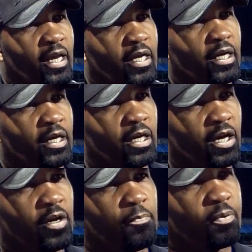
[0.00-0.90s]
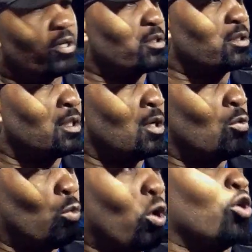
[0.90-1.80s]
like
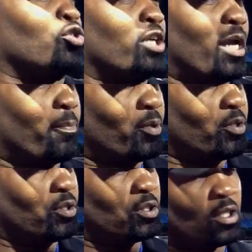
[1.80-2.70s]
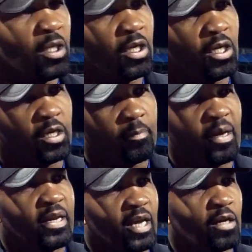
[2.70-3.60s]
100+ world champions in
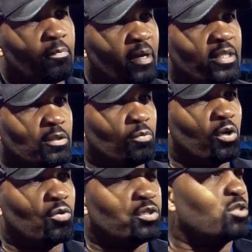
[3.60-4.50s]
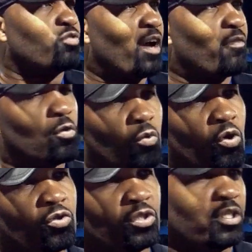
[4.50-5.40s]
my database, and we're gonna just travel
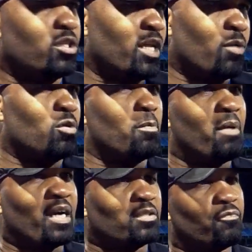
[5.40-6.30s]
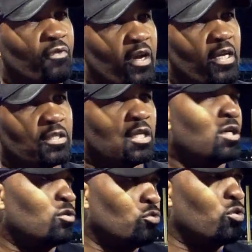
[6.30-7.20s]
the world and connect with the boxing fans,
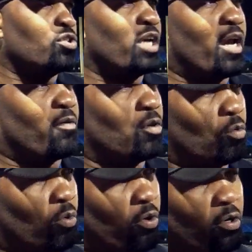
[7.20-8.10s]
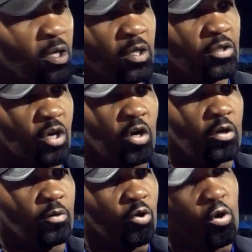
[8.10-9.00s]
doing charity work,
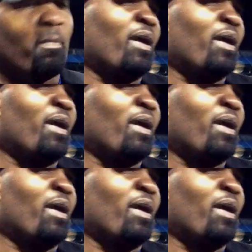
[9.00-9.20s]
going